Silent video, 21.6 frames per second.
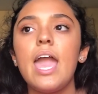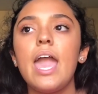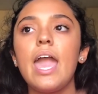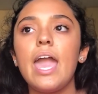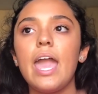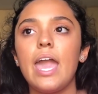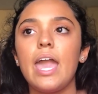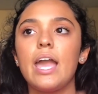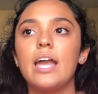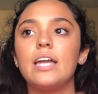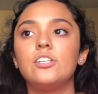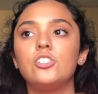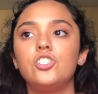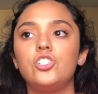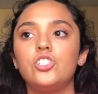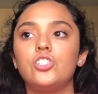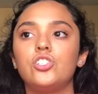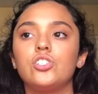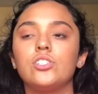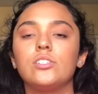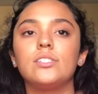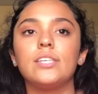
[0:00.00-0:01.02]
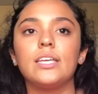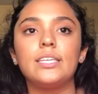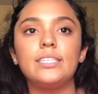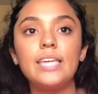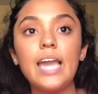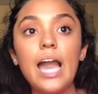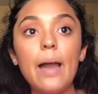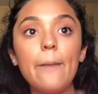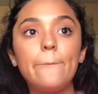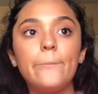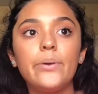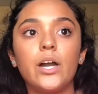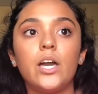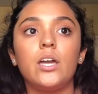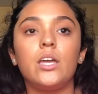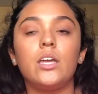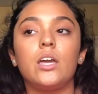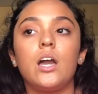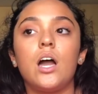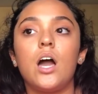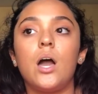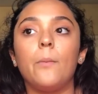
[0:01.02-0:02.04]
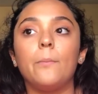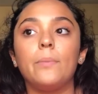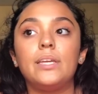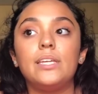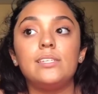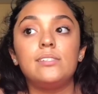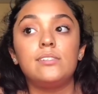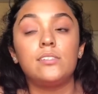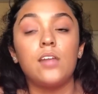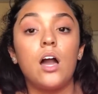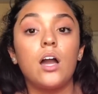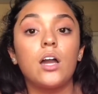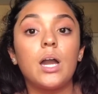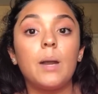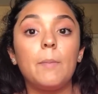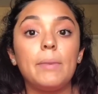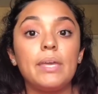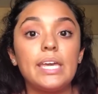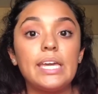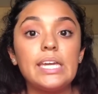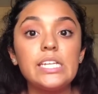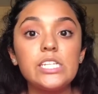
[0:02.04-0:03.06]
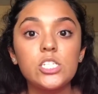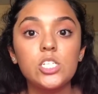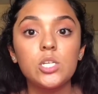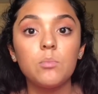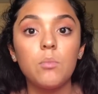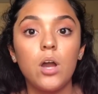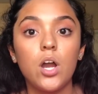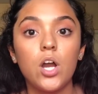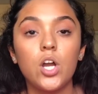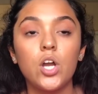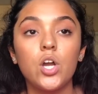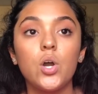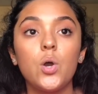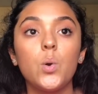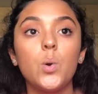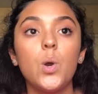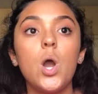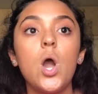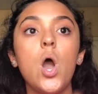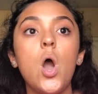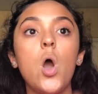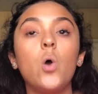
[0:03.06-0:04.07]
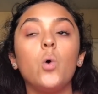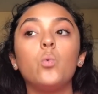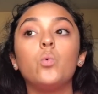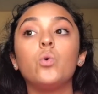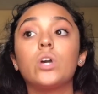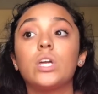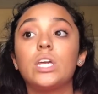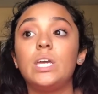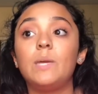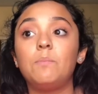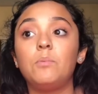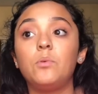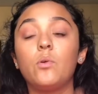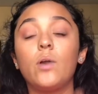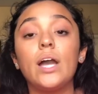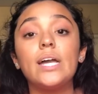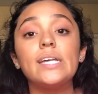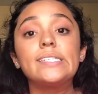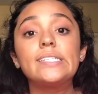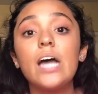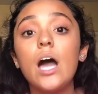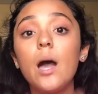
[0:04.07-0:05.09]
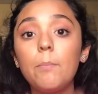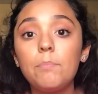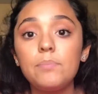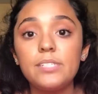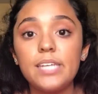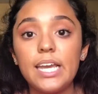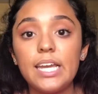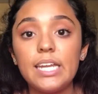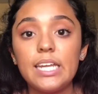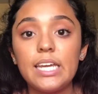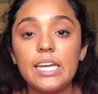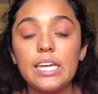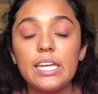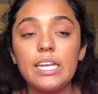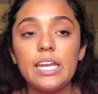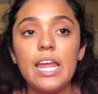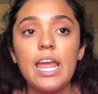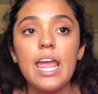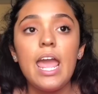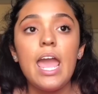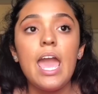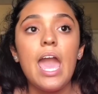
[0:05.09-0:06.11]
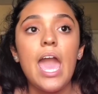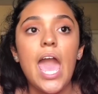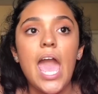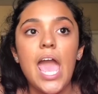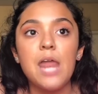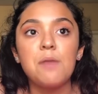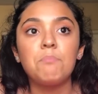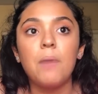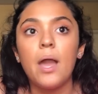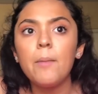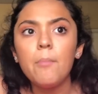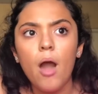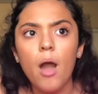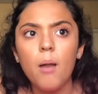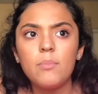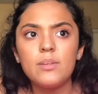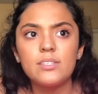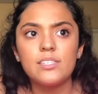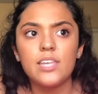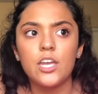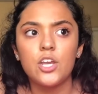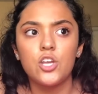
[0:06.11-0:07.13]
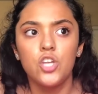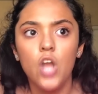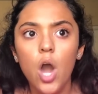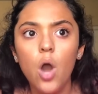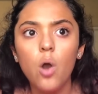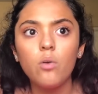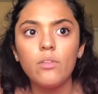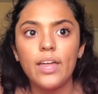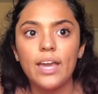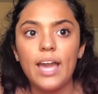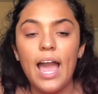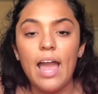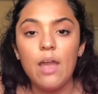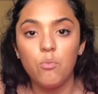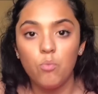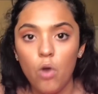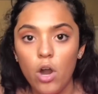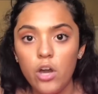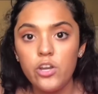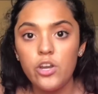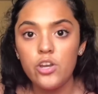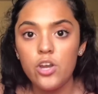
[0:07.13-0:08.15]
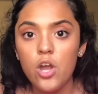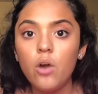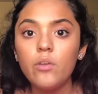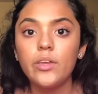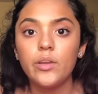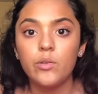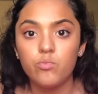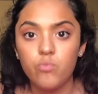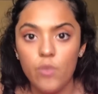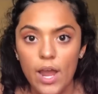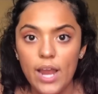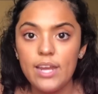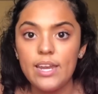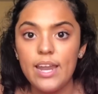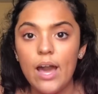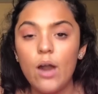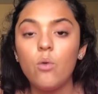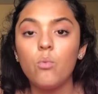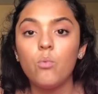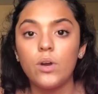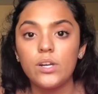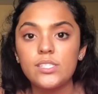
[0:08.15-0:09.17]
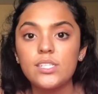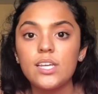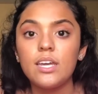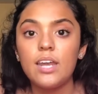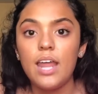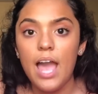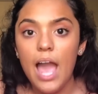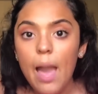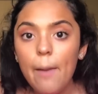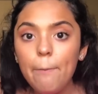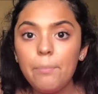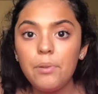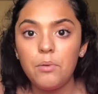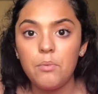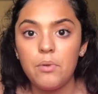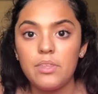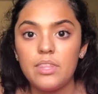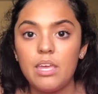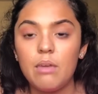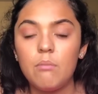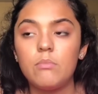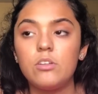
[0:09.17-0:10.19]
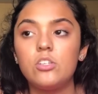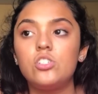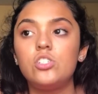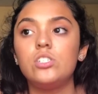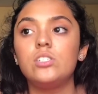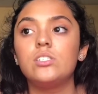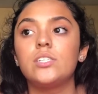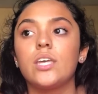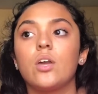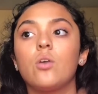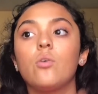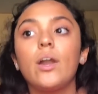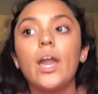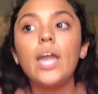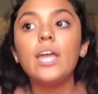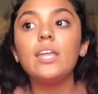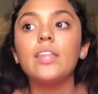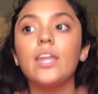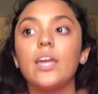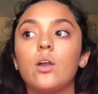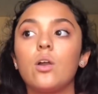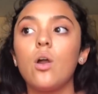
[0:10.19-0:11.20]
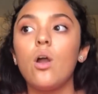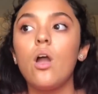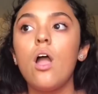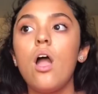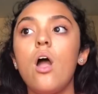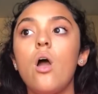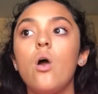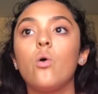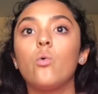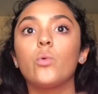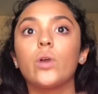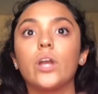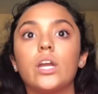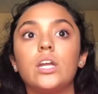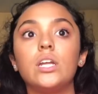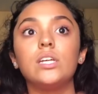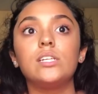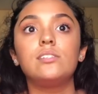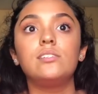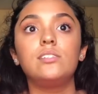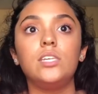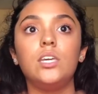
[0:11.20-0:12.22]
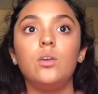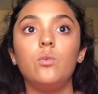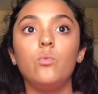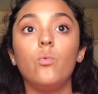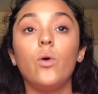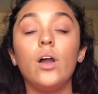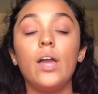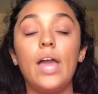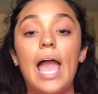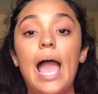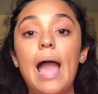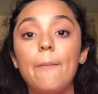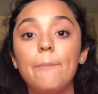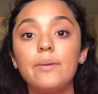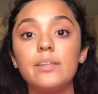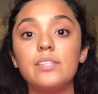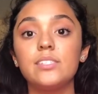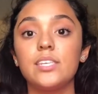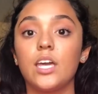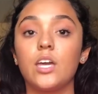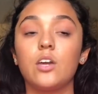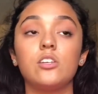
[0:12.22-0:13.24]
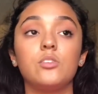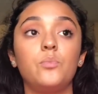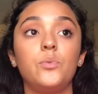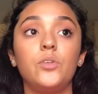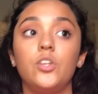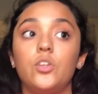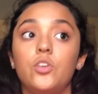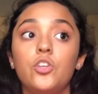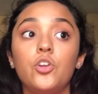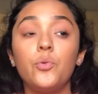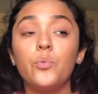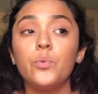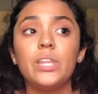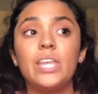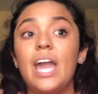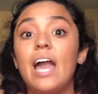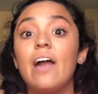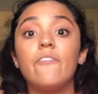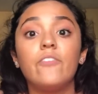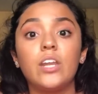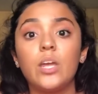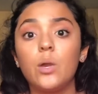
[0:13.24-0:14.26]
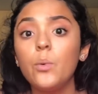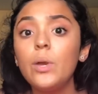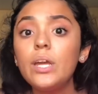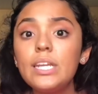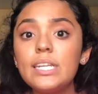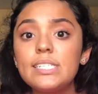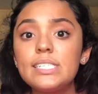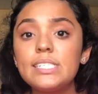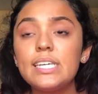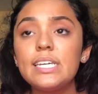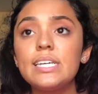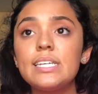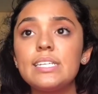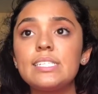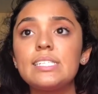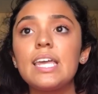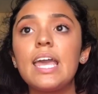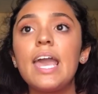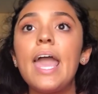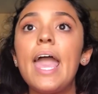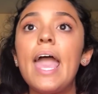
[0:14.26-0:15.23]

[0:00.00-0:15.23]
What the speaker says: And she's just like, yeah, but he's not coming in tomorrow, we'll keep you guys updated. And my mom is like, no, like I want to know like right now what's gonna happen with him. And she's like, okay, like we're gonna see what happens, like because you don't really have any witnesses.